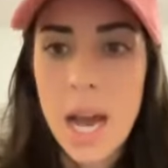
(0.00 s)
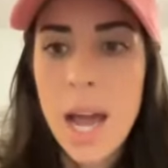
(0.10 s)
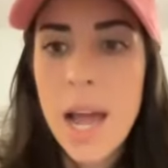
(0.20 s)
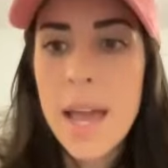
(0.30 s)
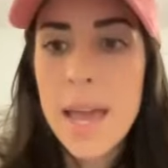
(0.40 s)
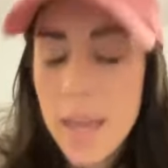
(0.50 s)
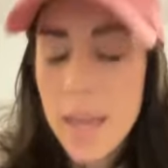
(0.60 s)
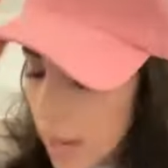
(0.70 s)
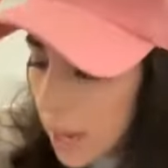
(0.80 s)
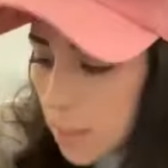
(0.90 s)

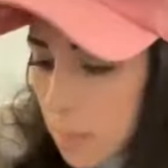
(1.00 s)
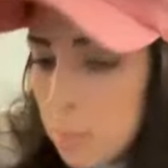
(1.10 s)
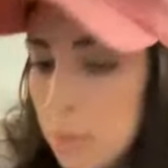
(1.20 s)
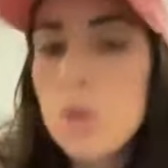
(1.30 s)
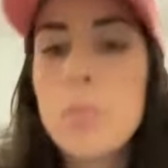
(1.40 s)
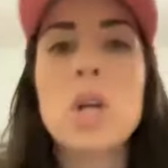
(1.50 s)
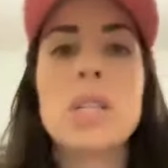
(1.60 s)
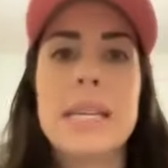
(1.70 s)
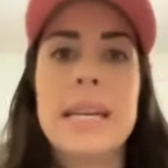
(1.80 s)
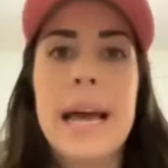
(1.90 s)
I'm a blue
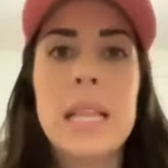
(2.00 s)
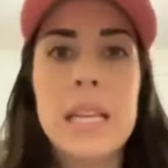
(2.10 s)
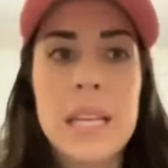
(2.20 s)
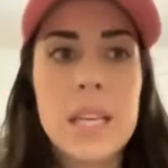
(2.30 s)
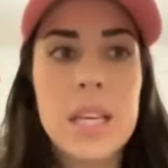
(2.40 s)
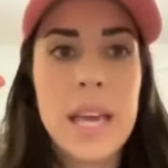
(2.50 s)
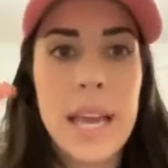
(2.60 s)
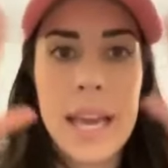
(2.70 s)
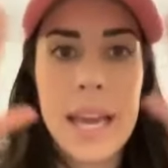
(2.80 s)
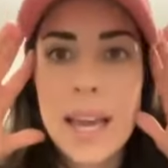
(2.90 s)
personality
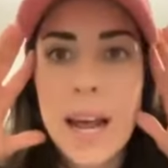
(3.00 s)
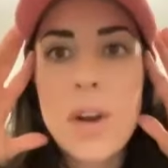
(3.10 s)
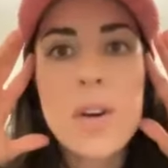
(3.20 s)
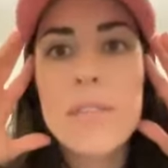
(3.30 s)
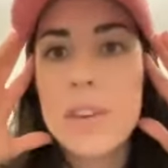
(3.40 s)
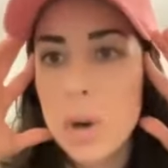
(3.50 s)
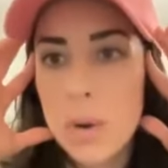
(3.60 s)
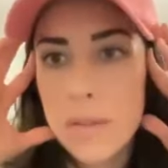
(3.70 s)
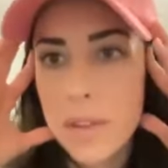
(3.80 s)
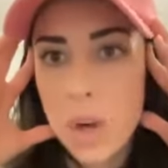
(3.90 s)
and I don't even know
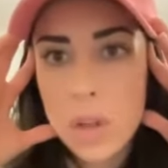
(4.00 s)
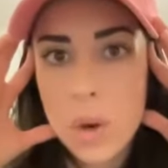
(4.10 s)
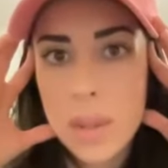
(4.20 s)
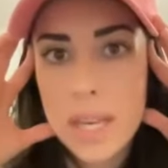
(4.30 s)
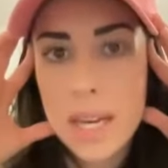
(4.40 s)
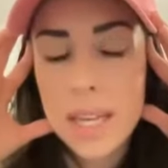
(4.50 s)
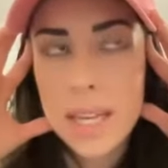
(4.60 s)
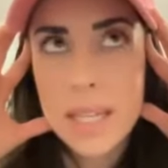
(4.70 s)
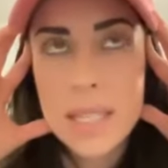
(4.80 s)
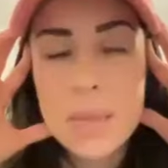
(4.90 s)
if y'all know what that
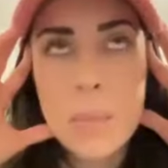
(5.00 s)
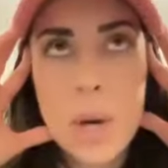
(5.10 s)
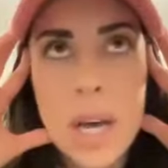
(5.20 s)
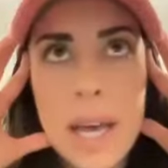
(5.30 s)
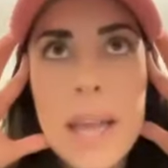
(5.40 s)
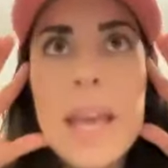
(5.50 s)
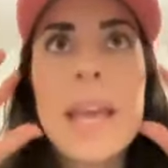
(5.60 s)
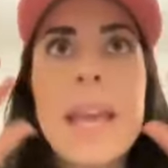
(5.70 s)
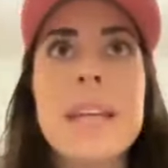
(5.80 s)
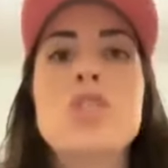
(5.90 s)
is, but
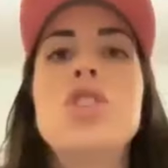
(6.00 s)
it's